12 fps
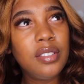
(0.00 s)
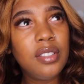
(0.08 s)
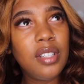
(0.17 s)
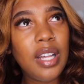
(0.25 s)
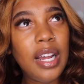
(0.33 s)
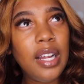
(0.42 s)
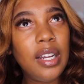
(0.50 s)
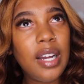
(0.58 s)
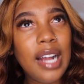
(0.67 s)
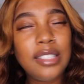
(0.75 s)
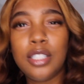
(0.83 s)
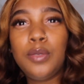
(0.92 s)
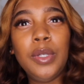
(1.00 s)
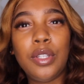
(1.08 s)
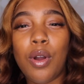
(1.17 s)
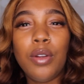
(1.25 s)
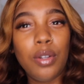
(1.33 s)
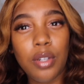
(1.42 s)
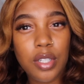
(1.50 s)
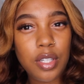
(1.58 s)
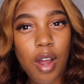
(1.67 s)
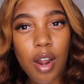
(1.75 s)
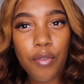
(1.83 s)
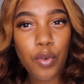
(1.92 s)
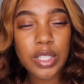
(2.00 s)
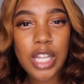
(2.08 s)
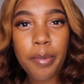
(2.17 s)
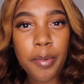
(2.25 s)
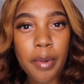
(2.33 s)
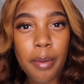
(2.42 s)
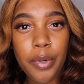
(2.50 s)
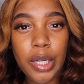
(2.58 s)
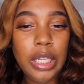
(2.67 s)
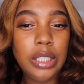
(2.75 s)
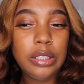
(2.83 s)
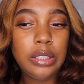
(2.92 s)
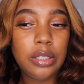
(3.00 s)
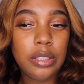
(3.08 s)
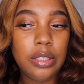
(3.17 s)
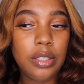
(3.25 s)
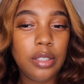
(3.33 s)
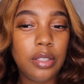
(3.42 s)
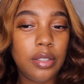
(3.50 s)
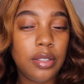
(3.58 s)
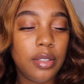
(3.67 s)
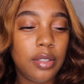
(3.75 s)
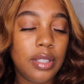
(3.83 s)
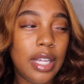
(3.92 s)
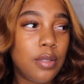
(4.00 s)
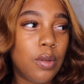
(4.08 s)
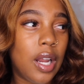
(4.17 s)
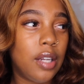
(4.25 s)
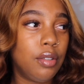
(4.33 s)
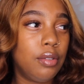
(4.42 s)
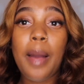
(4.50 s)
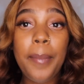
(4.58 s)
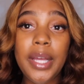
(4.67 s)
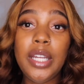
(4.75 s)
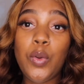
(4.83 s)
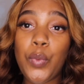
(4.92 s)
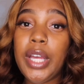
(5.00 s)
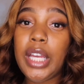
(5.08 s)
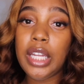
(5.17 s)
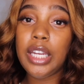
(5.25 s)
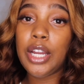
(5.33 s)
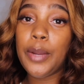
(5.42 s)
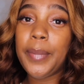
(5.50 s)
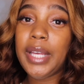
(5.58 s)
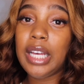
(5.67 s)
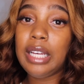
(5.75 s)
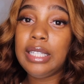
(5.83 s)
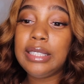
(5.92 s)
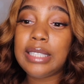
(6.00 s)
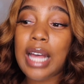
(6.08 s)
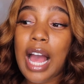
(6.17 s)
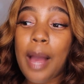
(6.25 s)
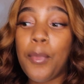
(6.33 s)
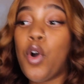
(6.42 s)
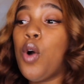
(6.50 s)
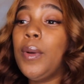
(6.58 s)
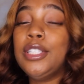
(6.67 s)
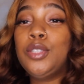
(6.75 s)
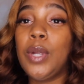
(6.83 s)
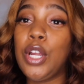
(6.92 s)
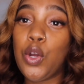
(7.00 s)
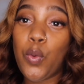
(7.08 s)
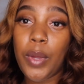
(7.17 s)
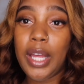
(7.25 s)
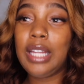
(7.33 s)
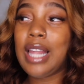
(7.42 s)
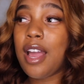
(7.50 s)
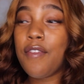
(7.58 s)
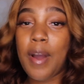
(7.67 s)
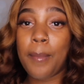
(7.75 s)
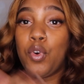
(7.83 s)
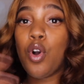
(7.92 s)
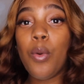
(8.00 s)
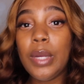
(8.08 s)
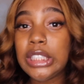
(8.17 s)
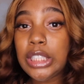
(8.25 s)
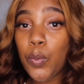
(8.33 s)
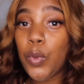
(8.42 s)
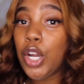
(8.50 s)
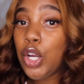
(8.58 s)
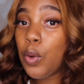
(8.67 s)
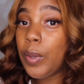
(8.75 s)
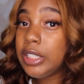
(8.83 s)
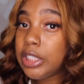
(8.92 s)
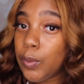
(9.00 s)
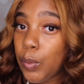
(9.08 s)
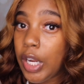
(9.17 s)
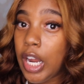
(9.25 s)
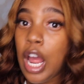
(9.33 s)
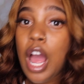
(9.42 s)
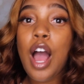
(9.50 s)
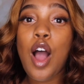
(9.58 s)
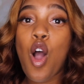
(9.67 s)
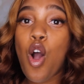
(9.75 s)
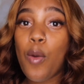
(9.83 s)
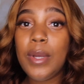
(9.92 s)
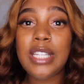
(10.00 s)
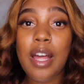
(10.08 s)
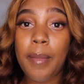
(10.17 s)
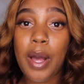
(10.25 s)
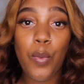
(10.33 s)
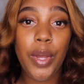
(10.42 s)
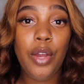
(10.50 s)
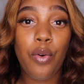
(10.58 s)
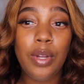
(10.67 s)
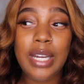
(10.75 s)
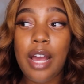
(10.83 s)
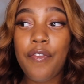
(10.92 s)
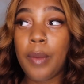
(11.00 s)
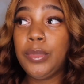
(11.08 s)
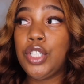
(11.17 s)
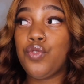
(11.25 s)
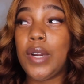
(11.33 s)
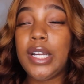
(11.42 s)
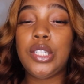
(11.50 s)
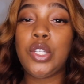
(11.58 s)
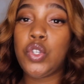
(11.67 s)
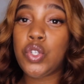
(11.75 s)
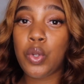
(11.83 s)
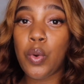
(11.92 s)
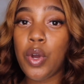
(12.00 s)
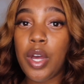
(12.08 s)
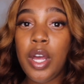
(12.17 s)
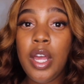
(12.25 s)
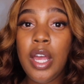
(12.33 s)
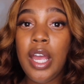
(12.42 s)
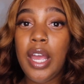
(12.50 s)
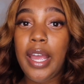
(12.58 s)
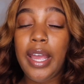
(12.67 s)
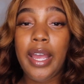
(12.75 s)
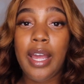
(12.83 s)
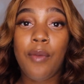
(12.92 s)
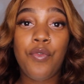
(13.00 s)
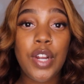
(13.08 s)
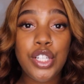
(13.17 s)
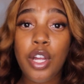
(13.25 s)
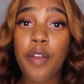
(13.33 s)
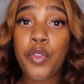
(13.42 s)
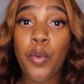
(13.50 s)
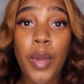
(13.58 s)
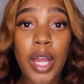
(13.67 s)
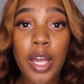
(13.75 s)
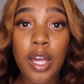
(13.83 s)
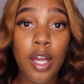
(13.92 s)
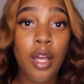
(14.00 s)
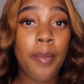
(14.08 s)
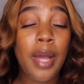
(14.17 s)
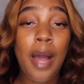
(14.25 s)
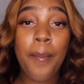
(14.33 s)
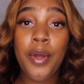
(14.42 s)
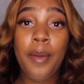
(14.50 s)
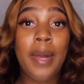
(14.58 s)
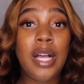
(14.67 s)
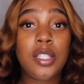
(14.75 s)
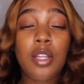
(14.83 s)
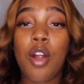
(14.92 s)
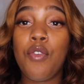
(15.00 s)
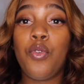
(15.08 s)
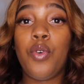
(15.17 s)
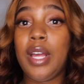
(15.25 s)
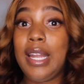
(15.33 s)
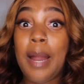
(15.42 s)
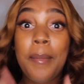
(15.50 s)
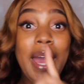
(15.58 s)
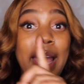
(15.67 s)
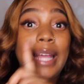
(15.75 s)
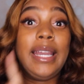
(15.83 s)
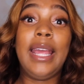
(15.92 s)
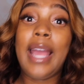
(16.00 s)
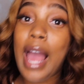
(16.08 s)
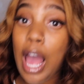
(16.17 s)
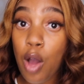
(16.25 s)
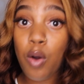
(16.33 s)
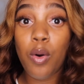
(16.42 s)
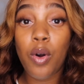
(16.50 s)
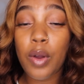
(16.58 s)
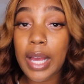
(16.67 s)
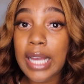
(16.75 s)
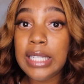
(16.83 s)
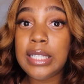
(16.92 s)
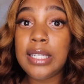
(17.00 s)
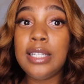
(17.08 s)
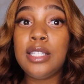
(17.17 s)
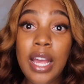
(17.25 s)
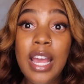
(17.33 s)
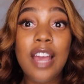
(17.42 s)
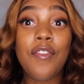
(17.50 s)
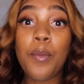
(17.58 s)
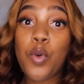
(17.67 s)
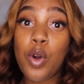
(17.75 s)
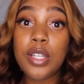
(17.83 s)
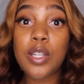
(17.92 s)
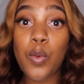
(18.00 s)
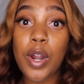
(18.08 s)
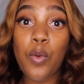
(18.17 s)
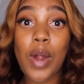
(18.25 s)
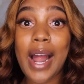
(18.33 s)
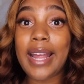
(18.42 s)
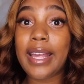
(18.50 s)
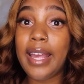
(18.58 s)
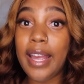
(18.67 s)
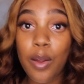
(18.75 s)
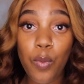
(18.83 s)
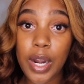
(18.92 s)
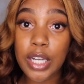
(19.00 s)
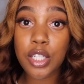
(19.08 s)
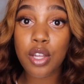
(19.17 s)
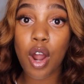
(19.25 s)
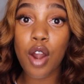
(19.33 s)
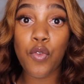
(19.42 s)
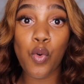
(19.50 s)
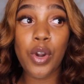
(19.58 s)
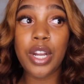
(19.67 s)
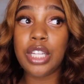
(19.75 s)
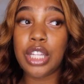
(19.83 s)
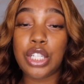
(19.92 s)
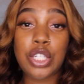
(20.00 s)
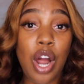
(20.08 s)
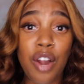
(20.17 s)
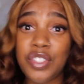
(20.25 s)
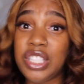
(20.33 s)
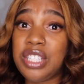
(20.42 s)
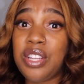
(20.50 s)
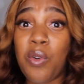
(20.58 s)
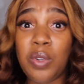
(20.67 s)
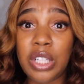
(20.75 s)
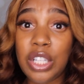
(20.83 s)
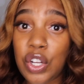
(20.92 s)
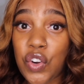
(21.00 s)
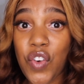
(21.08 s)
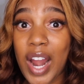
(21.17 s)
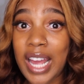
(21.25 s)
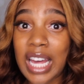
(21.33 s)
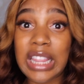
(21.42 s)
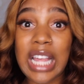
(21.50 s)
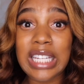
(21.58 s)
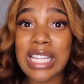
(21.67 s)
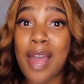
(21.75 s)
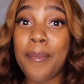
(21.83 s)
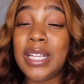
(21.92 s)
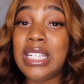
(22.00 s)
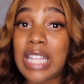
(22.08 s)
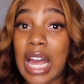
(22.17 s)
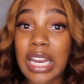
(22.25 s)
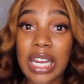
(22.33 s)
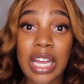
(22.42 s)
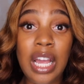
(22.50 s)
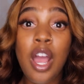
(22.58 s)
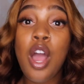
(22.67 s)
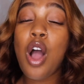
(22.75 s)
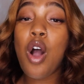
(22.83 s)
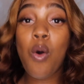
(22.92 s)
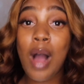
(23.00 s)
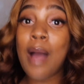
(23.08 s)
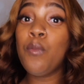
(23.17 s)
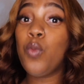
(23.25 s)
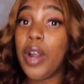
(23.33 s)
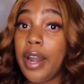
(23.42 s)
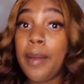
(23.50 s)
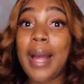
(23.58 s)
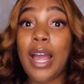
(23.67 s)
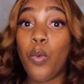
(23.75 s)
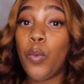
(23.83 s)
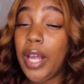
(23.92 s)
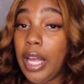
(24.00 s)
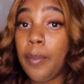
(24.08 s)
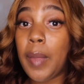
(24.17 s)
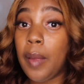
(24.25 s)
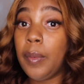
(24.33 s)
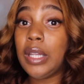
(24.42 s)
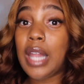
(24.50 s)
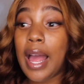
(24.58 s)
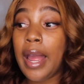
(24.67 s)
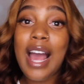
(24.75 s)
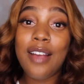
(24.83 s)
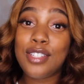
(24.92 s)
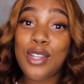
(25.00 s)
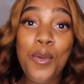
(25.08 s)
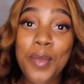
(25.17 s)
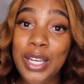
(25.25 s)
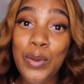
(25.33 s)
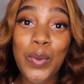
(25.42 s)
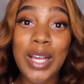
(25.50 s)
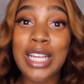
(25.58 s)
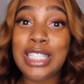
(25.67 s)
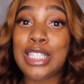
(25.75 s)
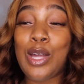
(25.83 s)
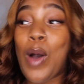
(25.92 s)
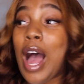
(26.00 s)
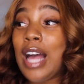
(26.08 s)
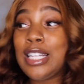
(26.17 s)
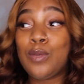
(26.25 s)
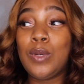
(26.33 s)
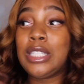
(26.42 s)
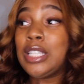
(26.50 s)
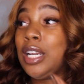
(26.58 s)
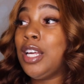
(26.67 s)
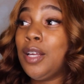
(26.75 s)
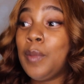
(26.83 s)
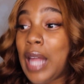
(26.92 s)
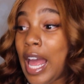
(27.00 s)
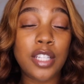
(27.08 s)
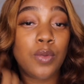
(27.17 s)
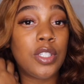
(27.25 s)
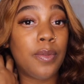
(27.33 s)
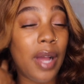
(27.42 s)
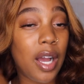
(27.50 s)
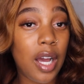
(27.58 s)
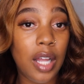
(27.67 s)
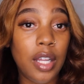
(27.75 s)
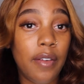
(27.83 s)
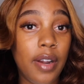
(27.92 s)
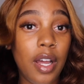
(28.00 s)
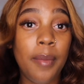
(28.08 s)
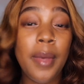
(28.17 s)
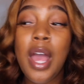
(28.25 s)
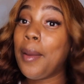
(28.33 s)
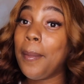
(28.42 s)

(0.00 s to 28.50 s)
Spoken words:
Like, I just be throwing on a scarf on top of my braids. That's what I do. I'm putting a wig in there because I'm always wearing a wig. Like, if I'm going somewhere, I'll always have my wig on. Now, if I'm just running to the store and I'm fresh off the wake up, I'm putting my scarf on and I'm heading out. Okay, sis? If I'm going somewhere where I can't wear a scarf or the scarf just don't look right in that type of setting, oh, I'm wearing my wig, baby. Like, I have so many wigs, so I switch it up. Like, I switch my color up.